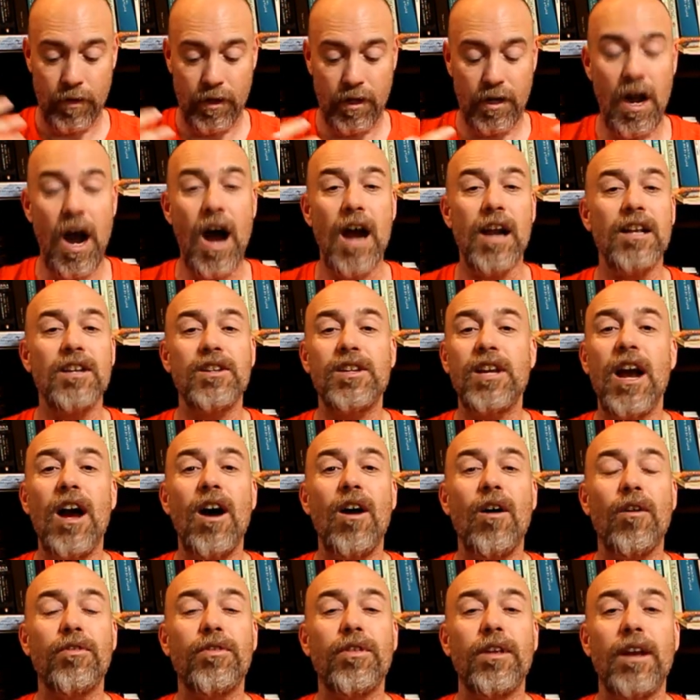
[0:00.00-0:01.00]
God is
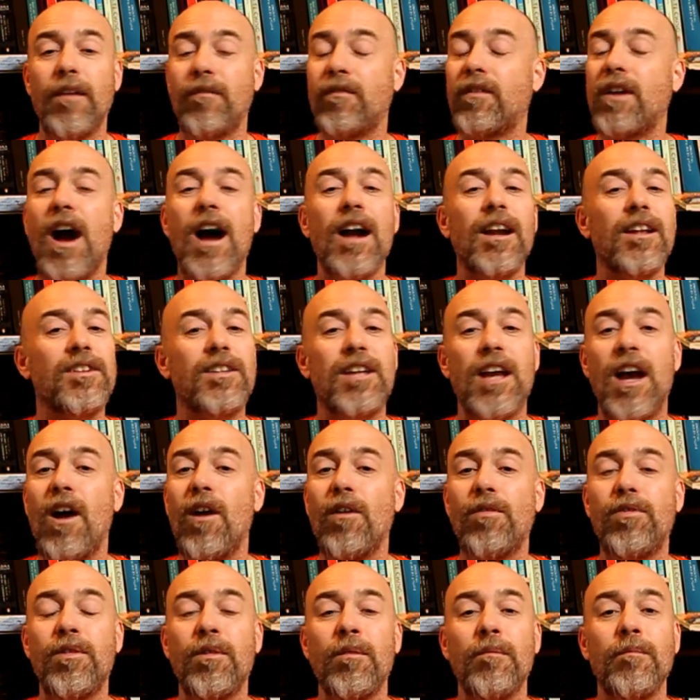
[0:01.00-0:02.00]
health. If God is
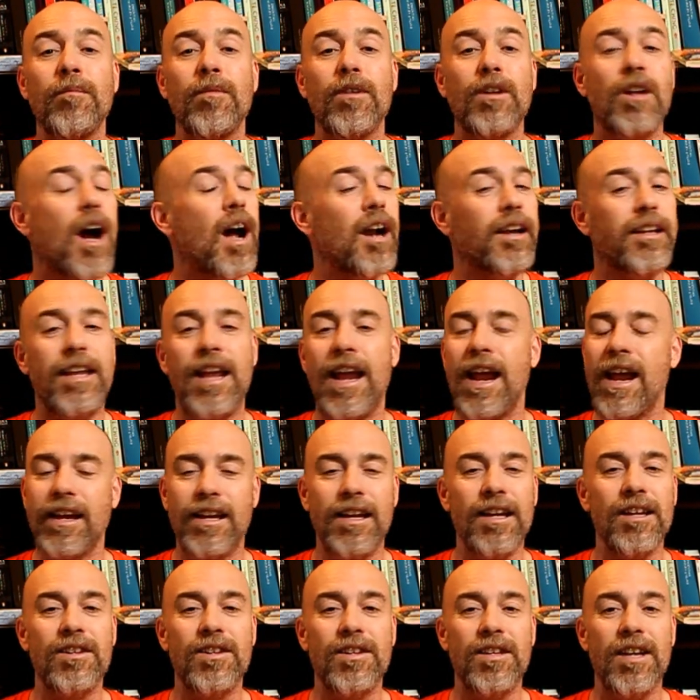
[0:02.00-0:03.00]
health, God can't
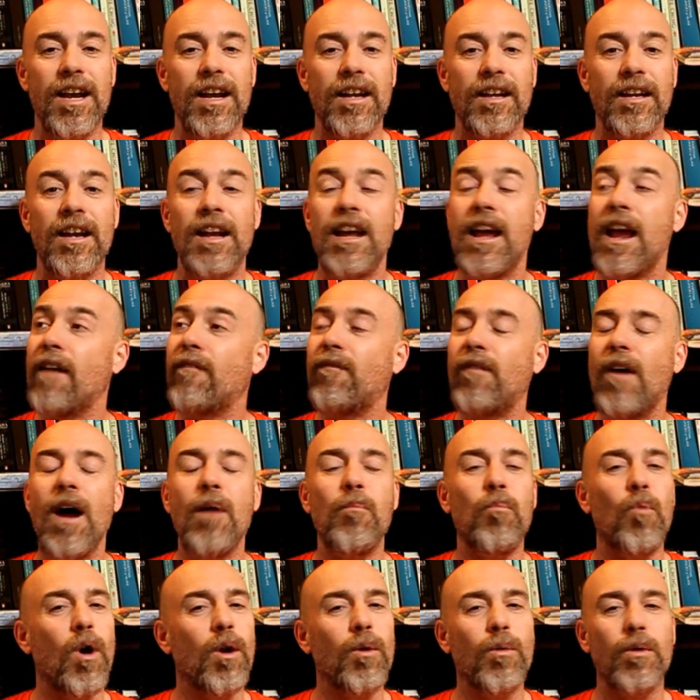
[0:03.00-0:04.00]
get sick. If
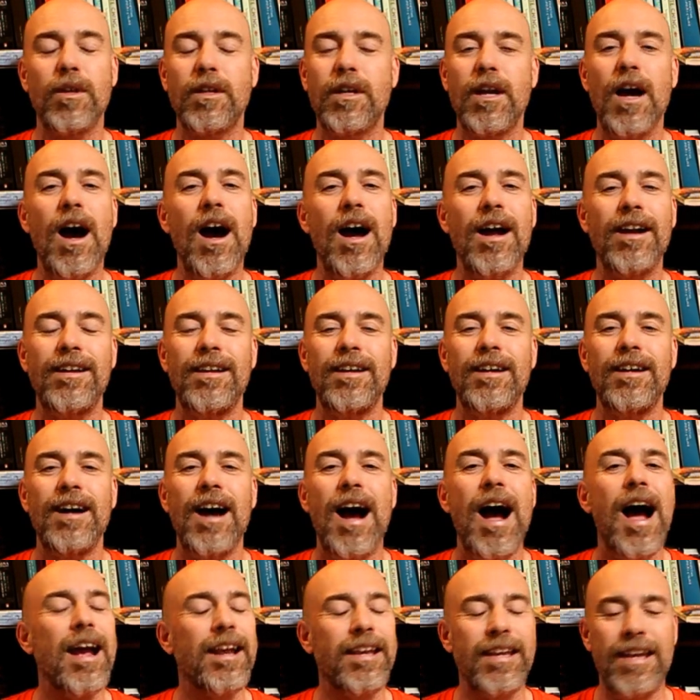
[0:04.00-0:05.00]
I'm one with God,
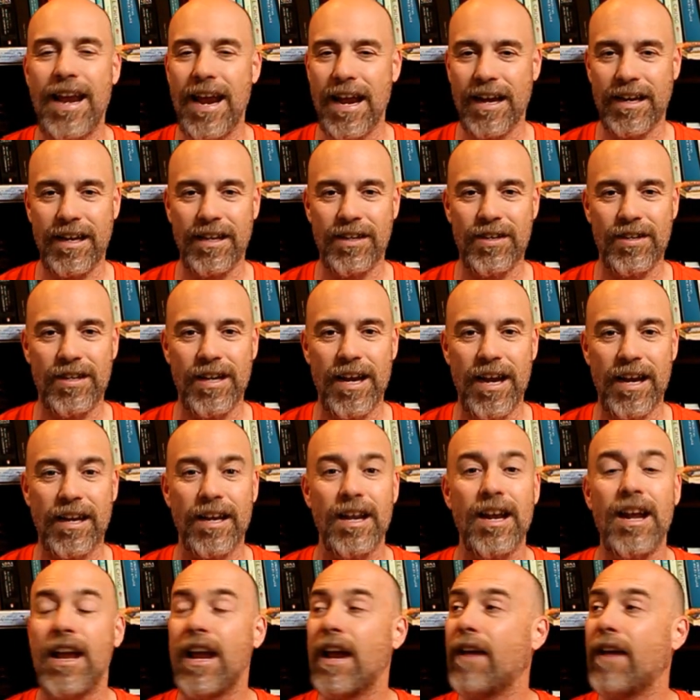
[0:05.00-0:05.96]
I can't get sick.